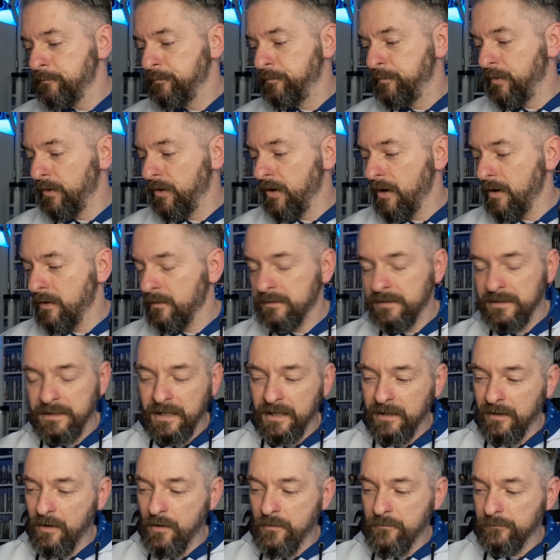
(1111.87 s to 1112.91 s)
But
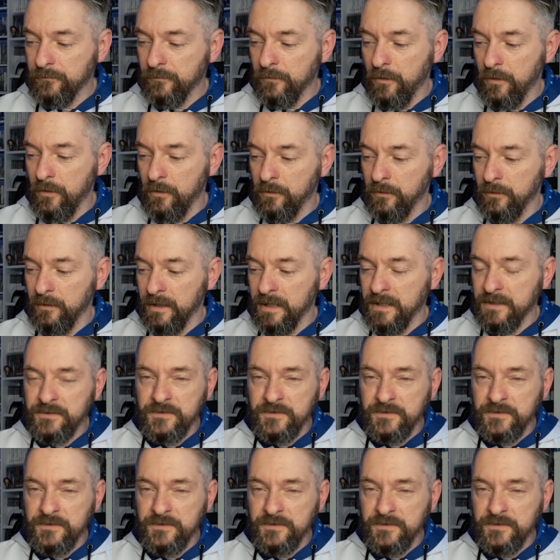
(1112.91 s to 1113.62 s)
yeah, overall, it